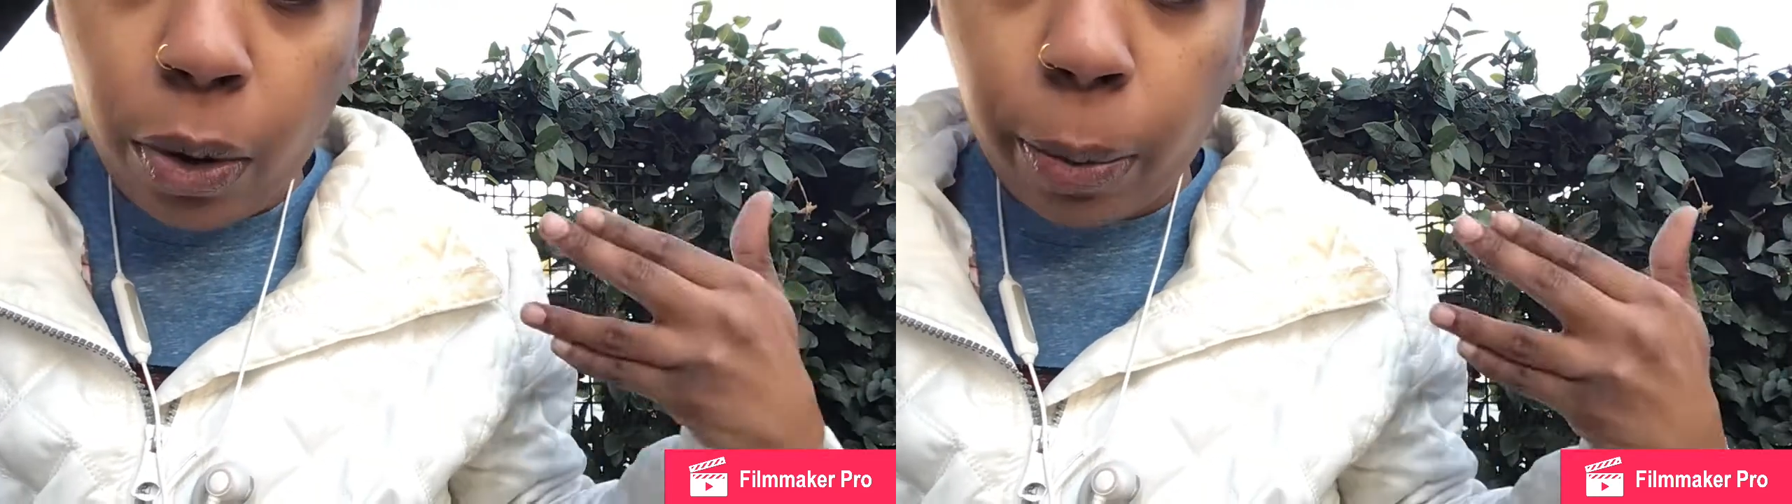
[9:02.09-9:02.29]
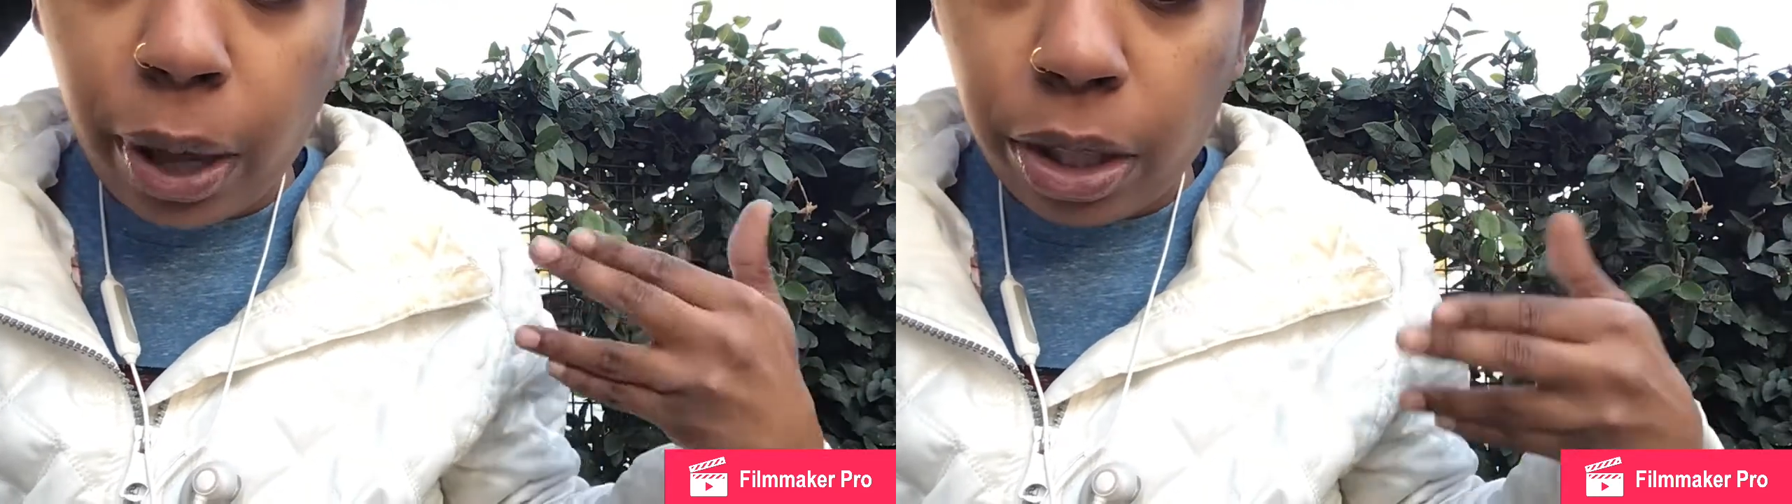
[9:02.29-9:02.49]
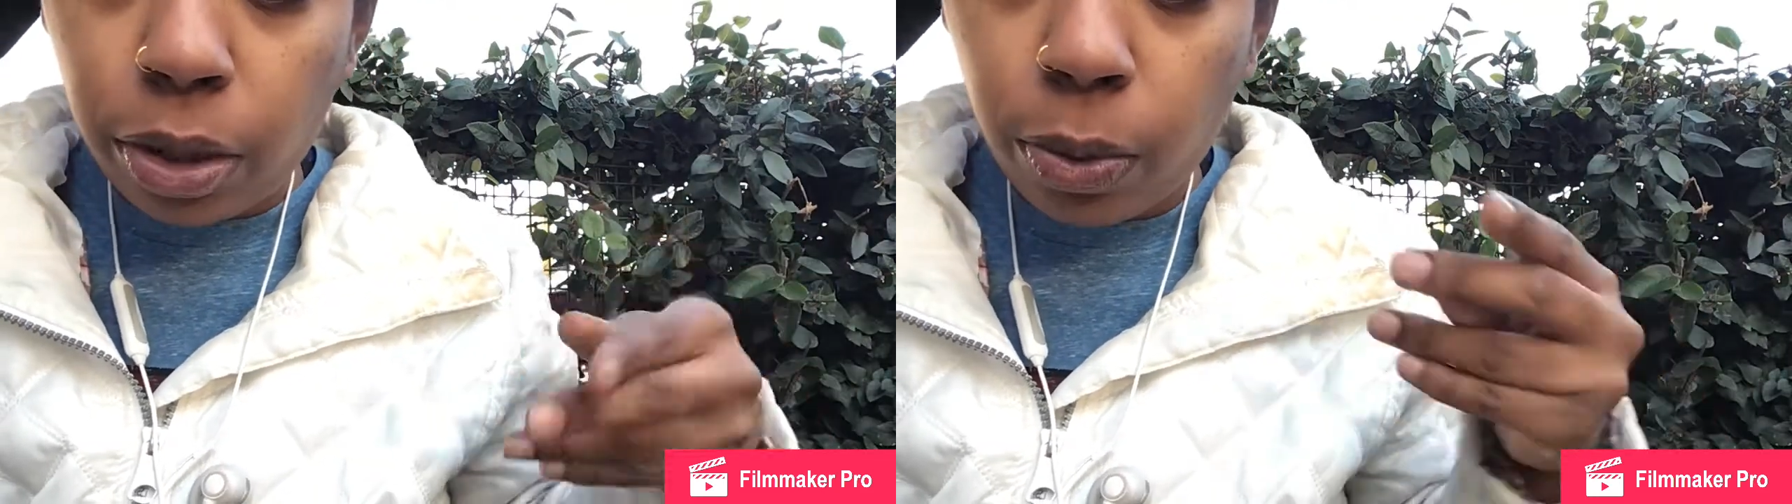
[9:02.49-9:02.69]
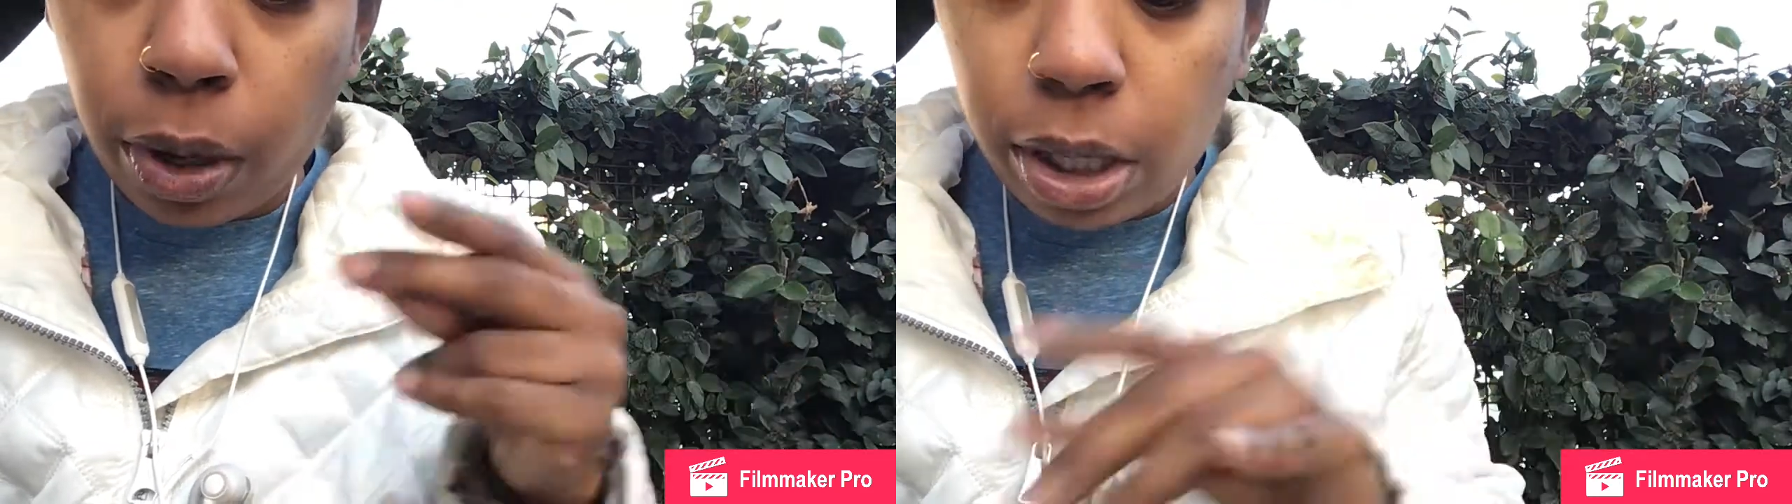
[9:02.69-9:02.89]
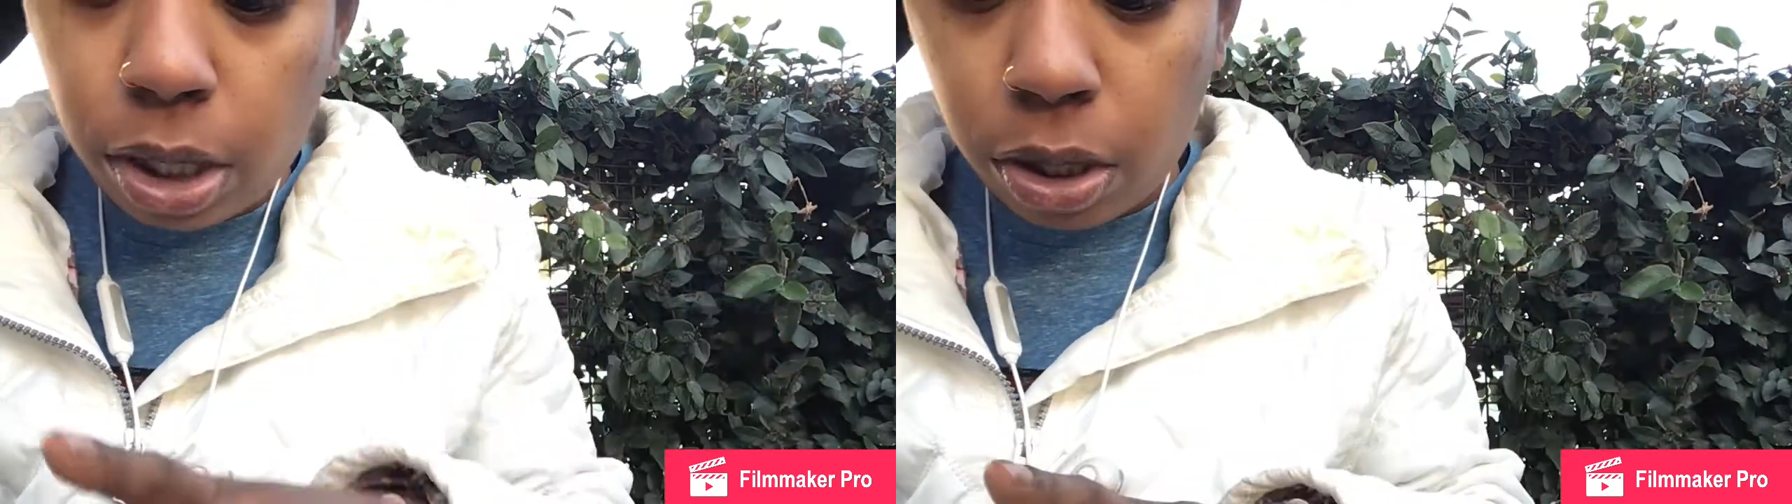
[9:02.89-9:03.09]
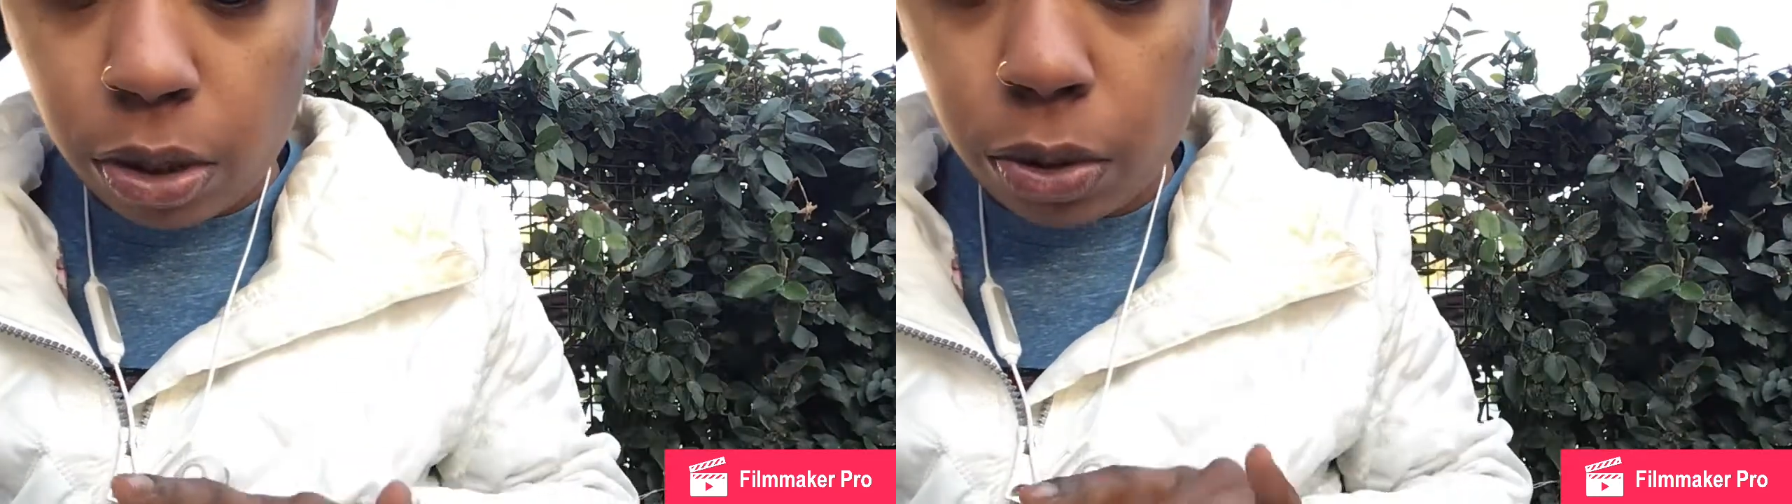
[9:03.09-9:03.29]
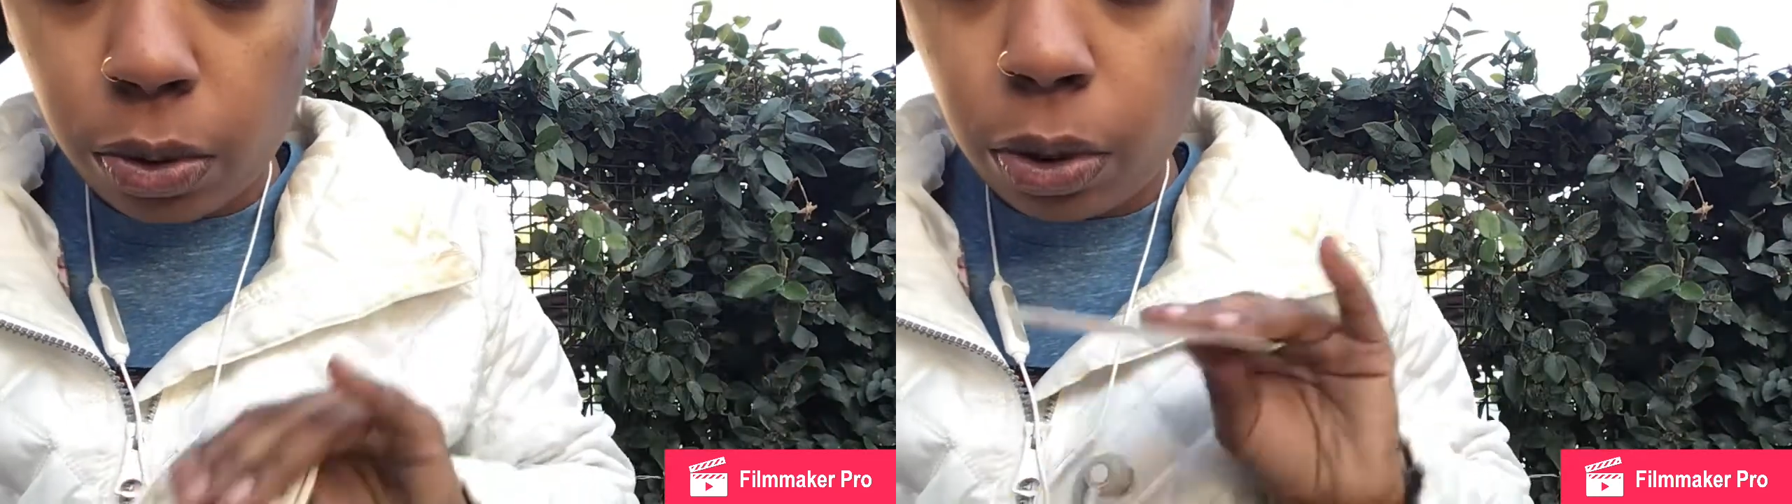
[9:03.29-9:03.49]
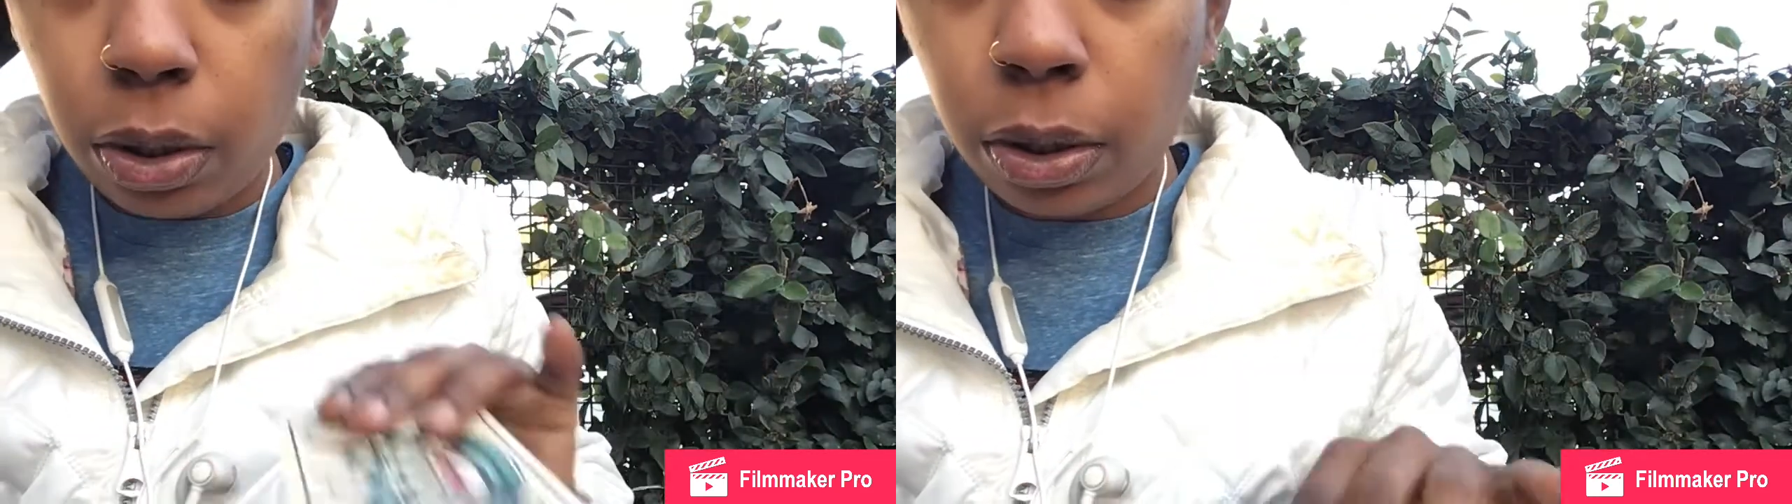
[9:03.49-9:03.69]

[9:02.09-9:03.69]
or whether you want to